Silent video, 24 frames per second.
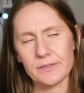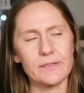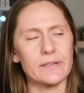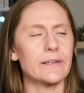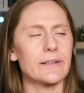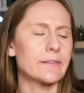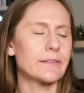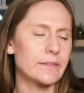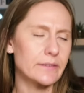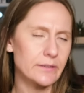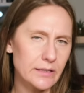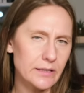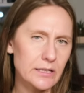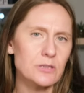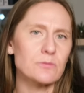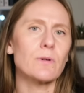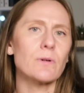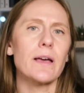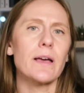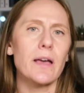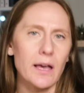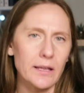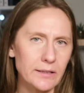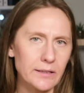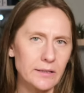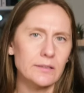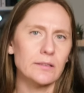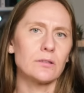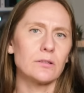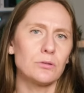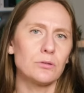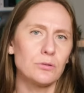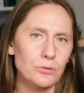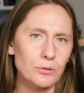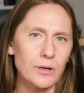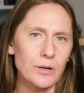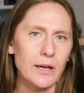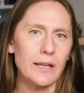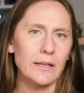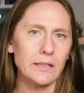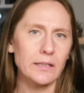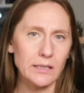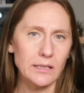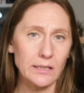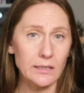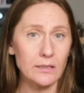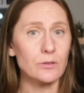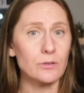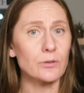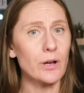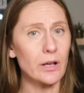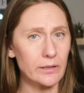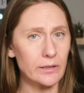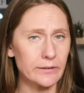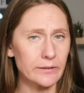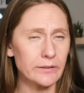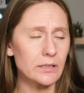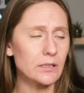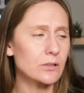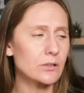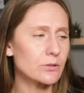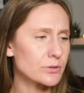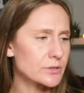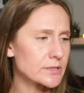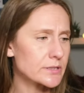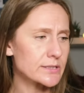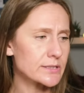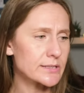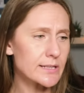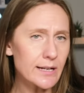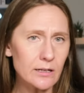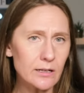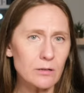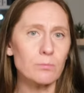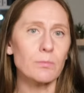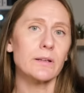and that's why I didn't do any raglan increases there.